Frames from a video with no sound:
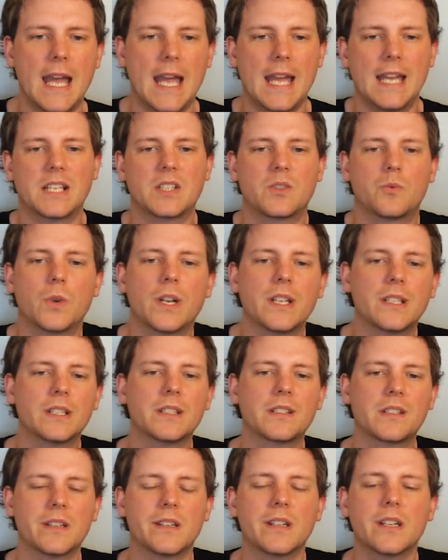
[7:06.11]
X
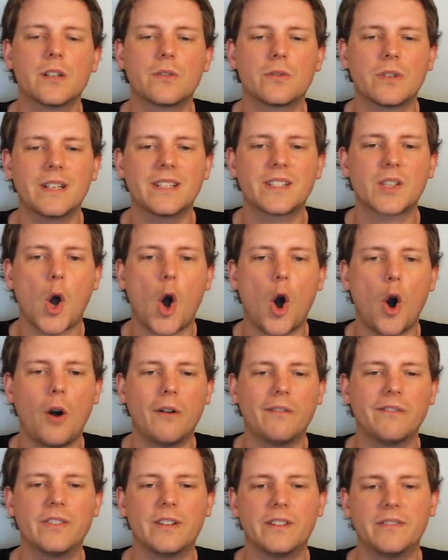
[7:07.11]
witnessed an increase
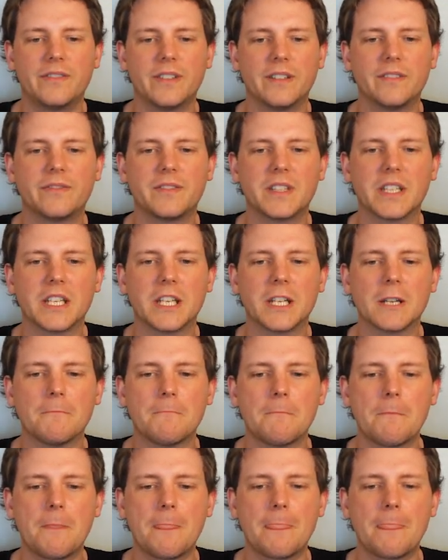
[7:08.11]
of 50.